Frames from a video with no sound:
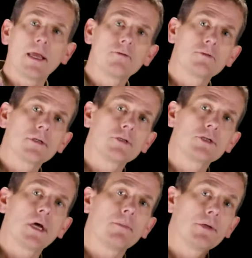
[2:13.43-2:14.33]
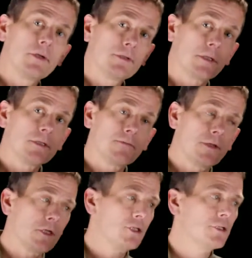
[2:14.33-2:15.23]
entry of the job till it's
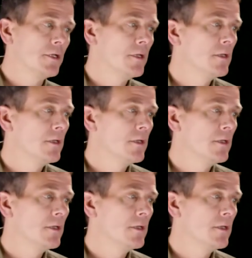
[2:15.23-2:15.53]
finished.